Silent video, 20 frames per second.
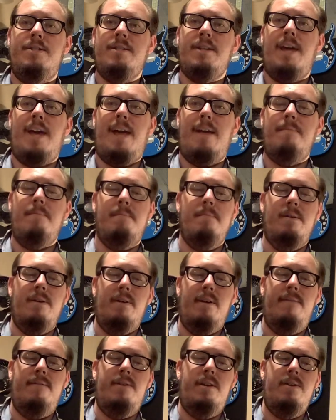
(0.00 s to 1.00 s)

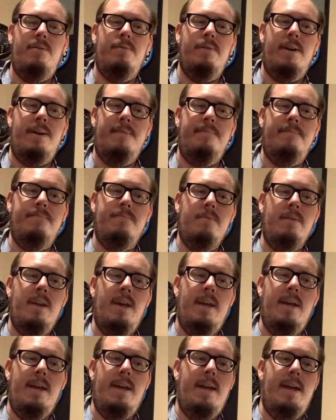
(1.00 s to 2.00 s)
capable of doing.
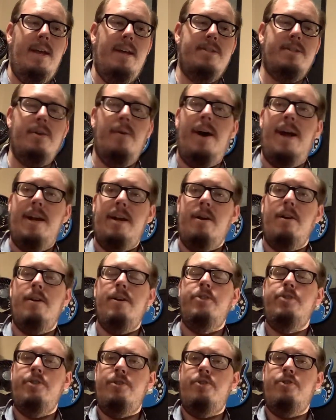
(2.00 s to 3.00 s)
So I
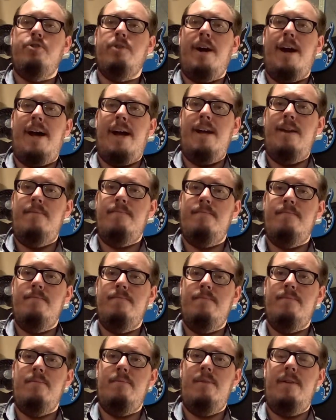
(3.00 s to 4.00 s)
encourage you to try it.
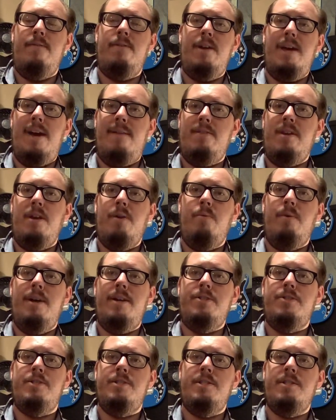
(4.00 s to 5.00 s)
if you have any
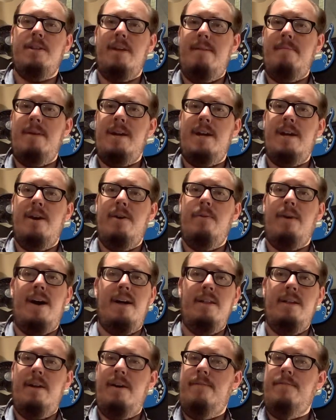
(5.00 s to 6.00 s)
questions, let me know. I
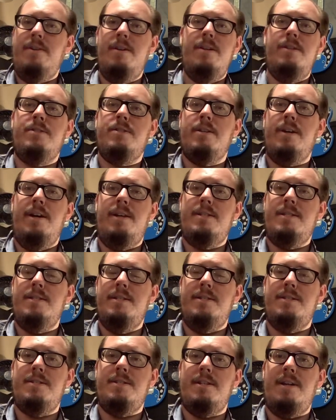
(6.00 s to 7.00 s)
love to discuss
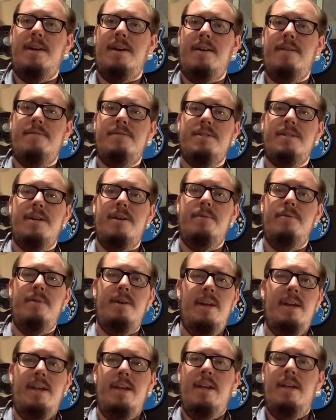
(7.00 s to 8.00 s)
this stuff. So
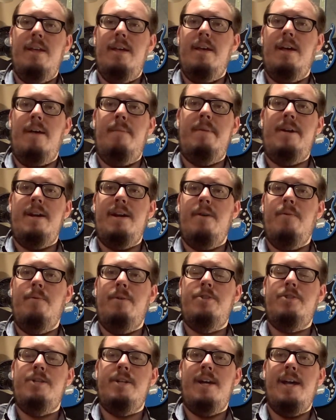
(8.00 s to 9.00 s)
let me know
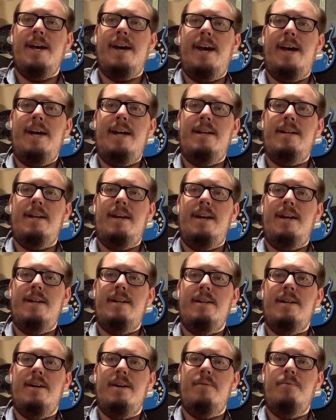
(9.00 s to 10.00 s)
what you got,
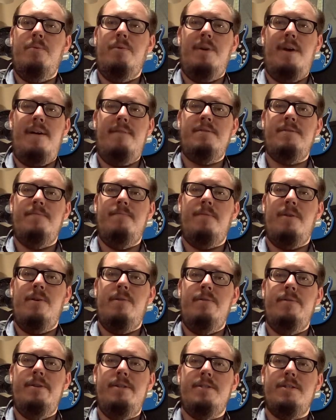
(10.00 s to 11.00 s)
and we'll have some
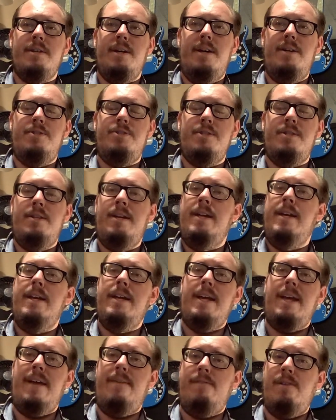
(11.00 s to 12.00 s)
further discussion.
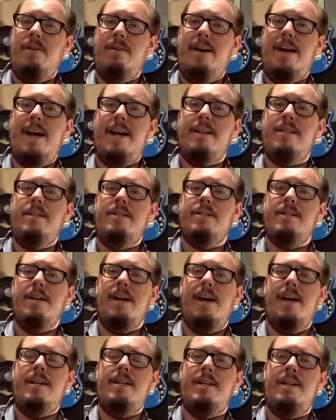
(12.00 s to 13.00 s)
If you like this
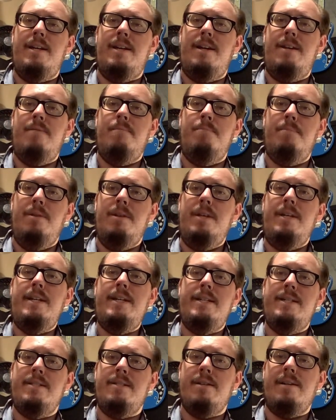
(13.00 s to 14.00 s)
content,
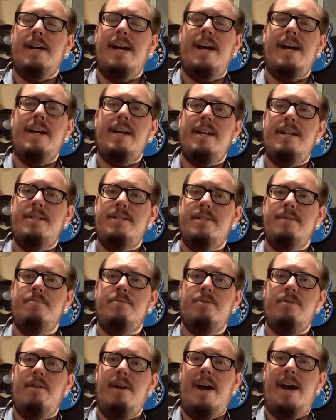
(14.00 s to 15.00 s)
please like and
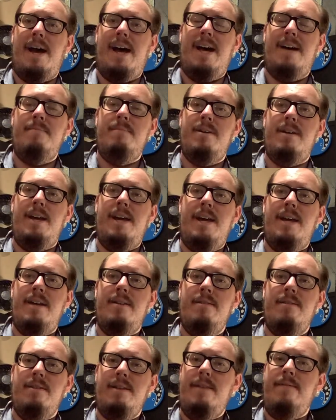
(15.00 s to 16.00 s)
subscribe
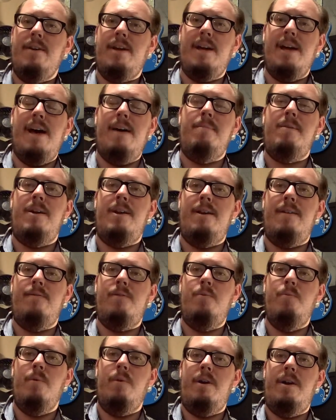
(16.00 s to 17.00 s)
and leave a comment if
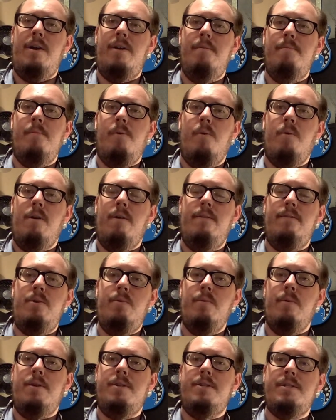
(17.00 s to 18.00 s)
you want to know more, if you
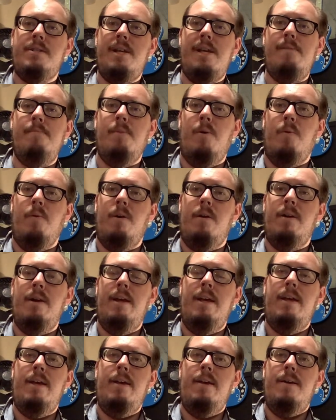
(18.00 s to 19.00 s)
want to see more.
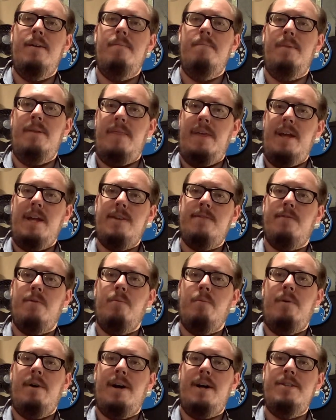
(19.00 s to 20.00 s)
But thanks for
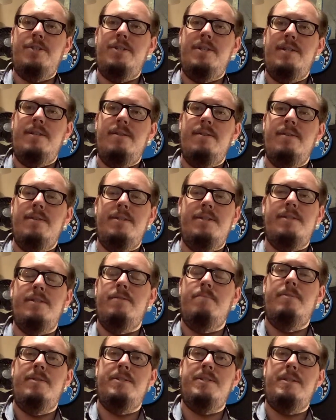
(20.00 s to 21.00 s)
watching. This is
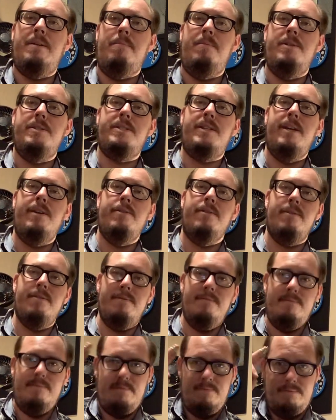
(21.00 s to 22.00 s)
Mississippi Steeler
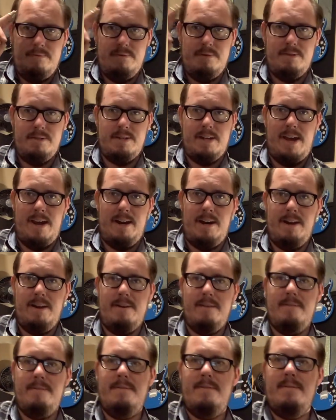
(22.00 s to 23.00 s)
signing
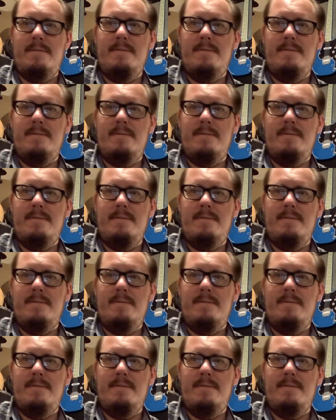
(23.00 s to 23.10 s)
off.